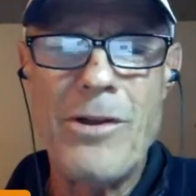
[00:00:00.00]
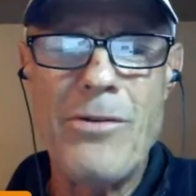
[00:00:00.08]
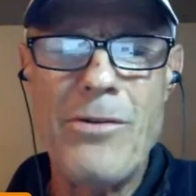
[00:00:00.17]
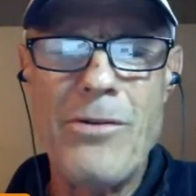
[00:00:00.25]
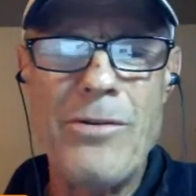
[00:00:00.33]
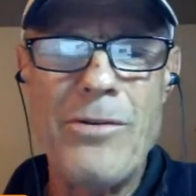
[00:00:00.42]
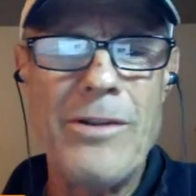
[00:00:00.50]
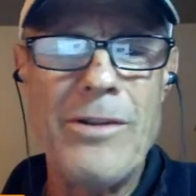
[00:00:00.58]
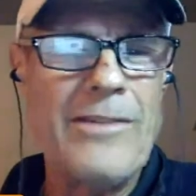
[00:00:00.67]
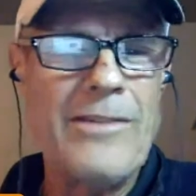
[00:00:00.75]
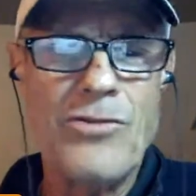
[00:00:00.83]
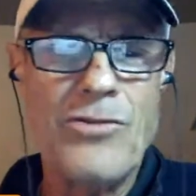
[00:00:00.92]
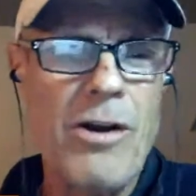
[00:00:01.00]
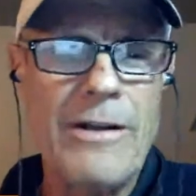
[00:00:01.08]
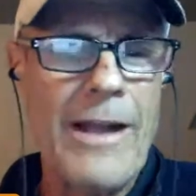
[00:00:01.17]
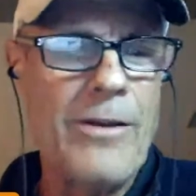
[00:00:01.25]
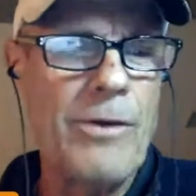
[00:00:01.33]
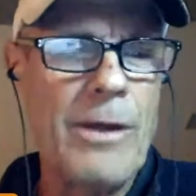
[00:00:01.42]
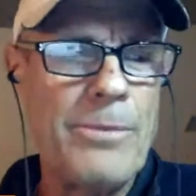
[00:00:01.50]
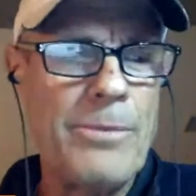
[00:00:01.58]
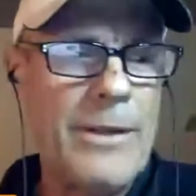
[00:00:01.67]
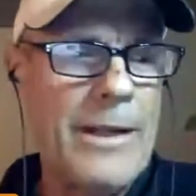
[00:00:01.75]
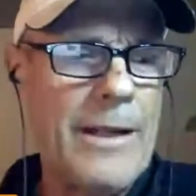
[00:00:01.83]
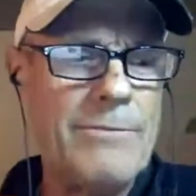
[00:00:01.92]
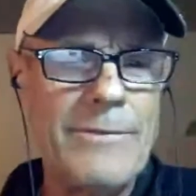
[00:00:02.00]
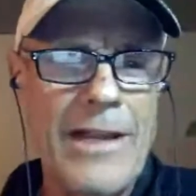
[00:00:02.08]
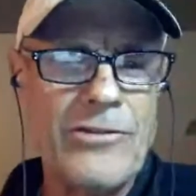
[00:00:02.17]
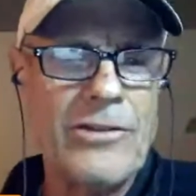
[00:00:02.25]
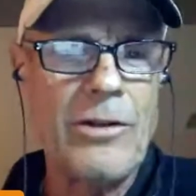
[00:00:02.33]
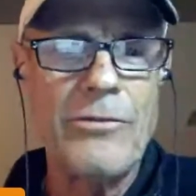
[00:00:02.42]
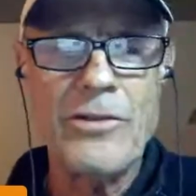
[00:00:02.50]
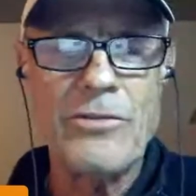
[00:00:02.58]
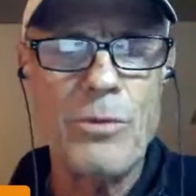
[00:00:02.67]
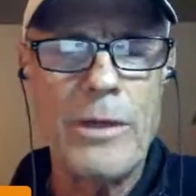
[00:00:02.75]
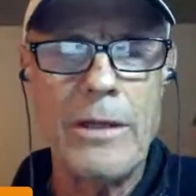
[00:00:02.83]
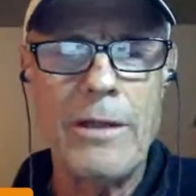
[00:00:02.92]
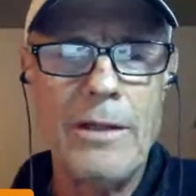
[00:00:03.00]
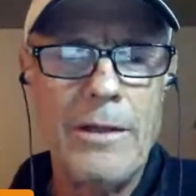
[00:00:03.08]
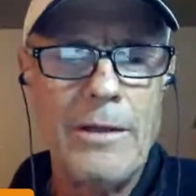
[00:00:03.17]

Don't get so strong in that grip and slow the swing